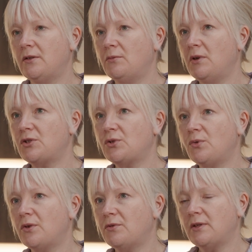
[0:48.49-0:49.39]
to make
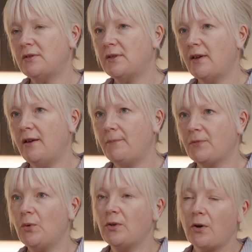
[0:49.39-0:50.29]
sure that
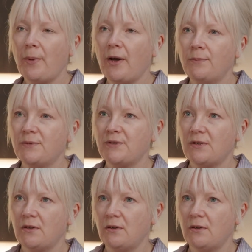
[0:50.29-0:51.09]
all our pipes